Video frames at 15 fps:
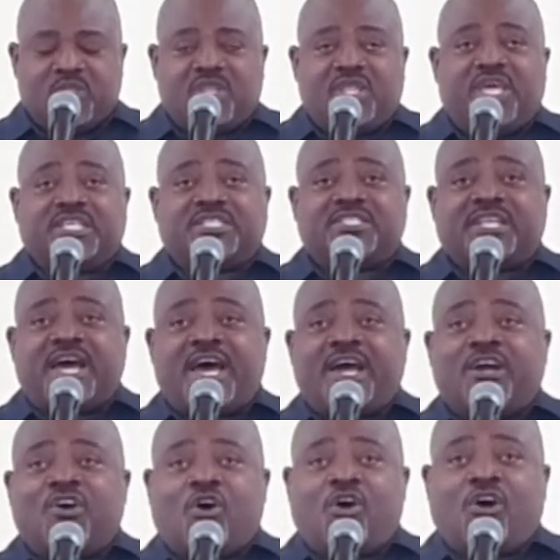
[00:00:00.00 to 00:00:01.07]
is that
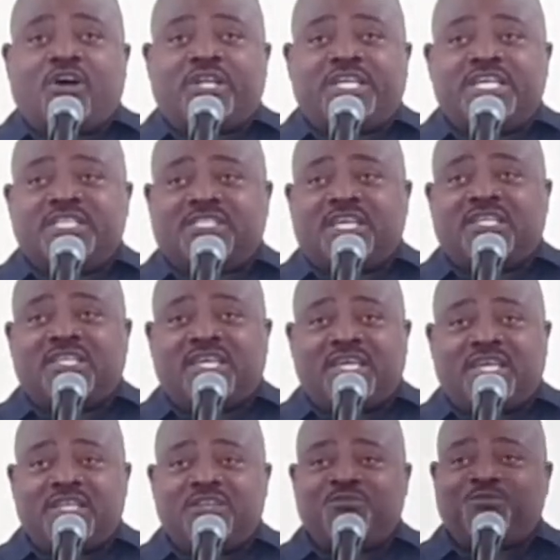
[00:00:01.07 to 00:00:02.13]
God is
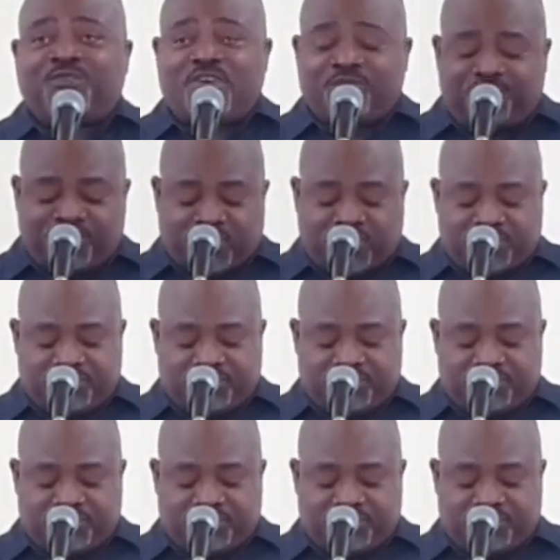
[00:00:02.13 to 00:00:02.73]
indeed faithful.